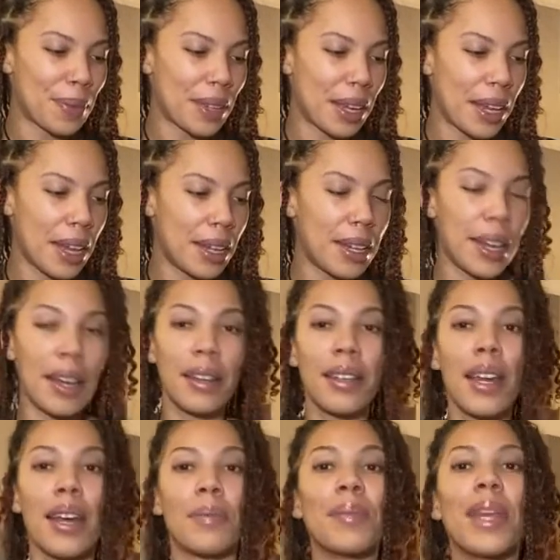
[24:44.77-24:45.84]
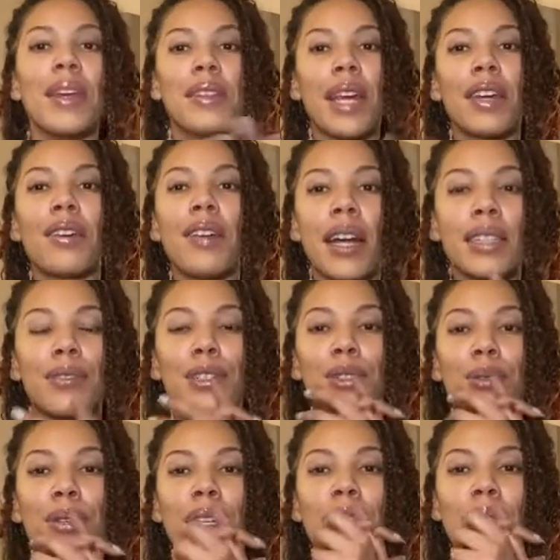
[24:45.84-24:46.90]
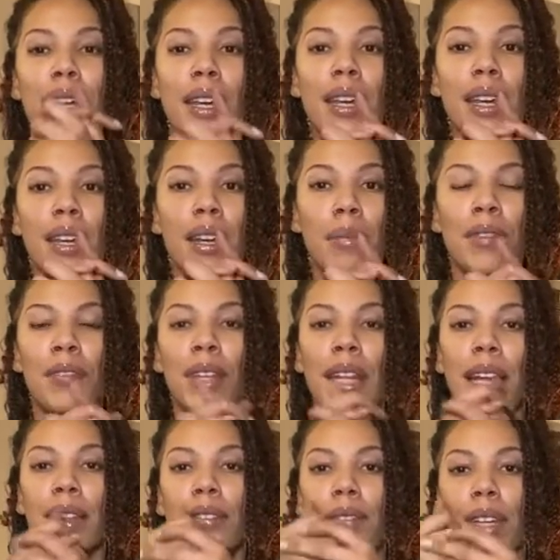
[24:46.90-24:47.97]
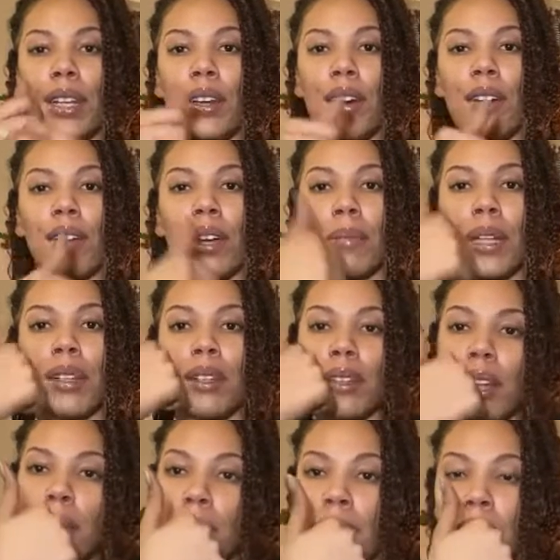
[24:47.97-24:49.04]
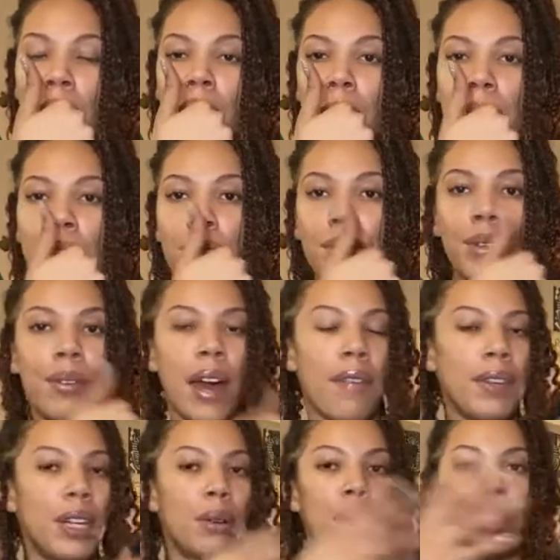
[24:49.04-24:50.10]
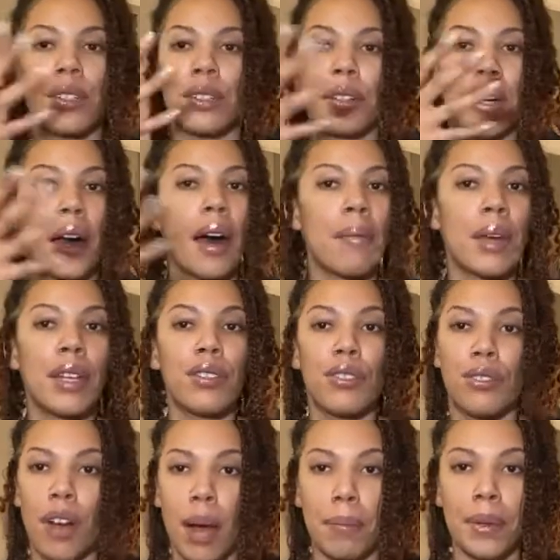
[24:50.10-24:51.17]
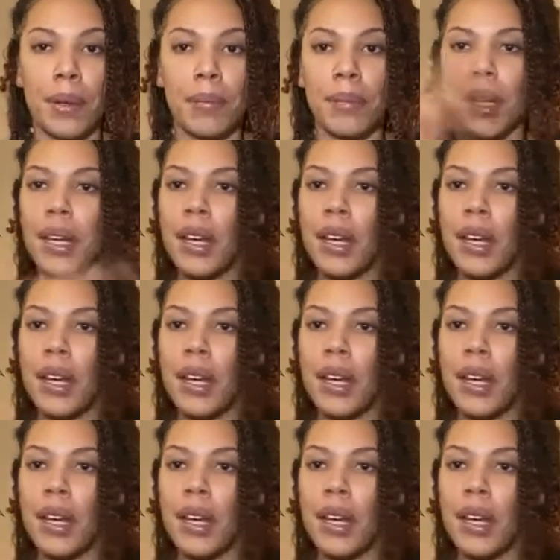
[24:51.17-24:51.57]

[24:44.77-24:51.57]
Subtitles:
And yeah, thank you guys for tuning in. If you like the video, give me a little thumbs up. If you have any questions or comments, drop them.